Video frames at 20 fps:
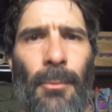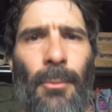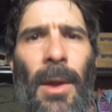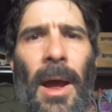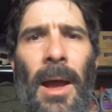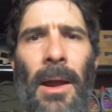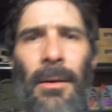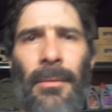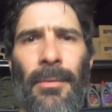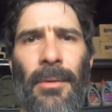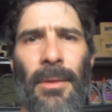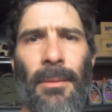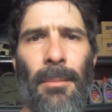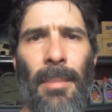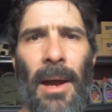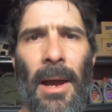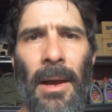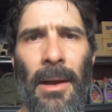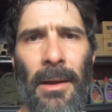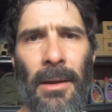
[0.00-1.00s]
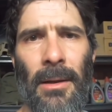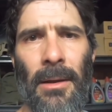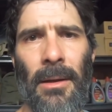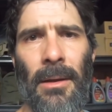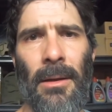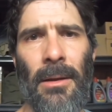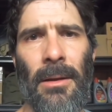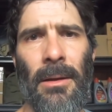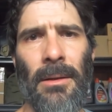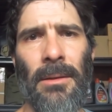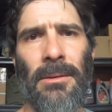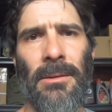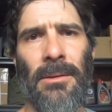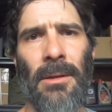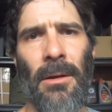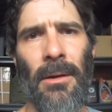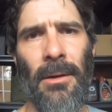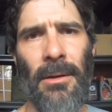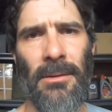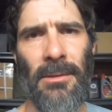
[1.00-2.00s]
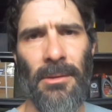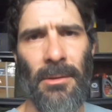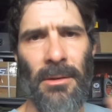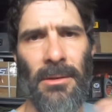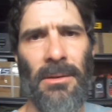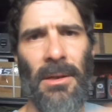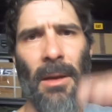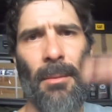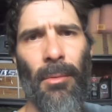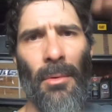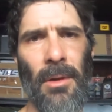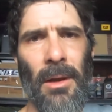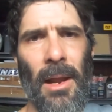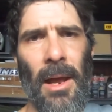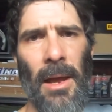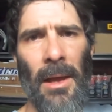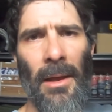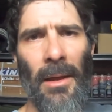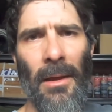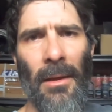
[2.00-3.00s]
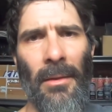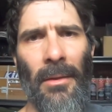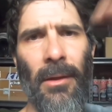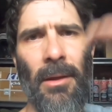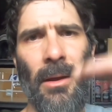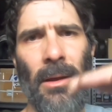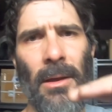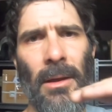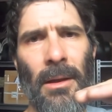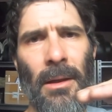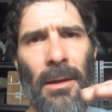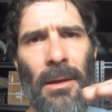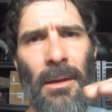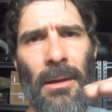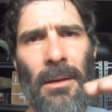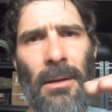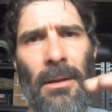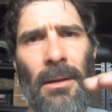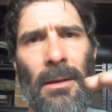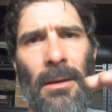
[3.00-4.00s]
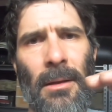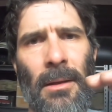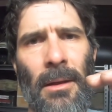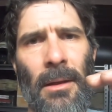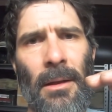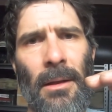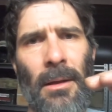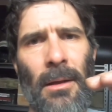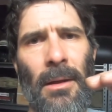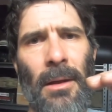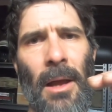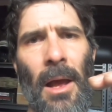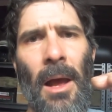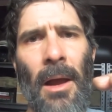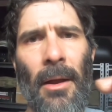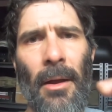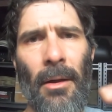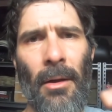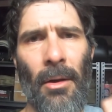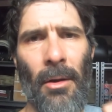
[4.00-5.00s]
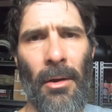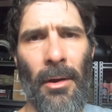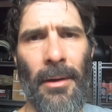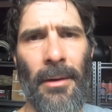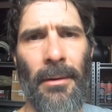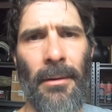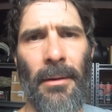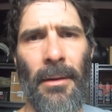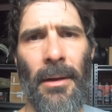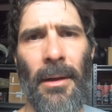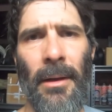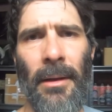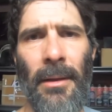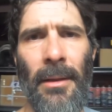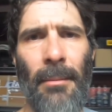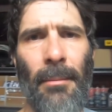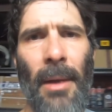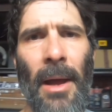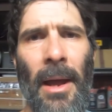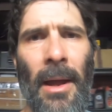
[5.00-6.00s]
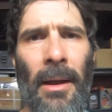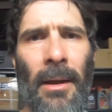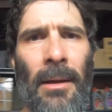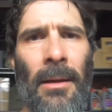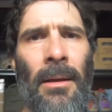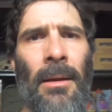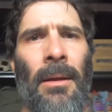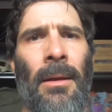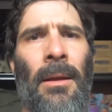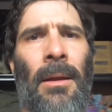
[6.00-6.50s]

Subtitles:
rack for the back. So I'm going to sort of double layer the cargo height in the back.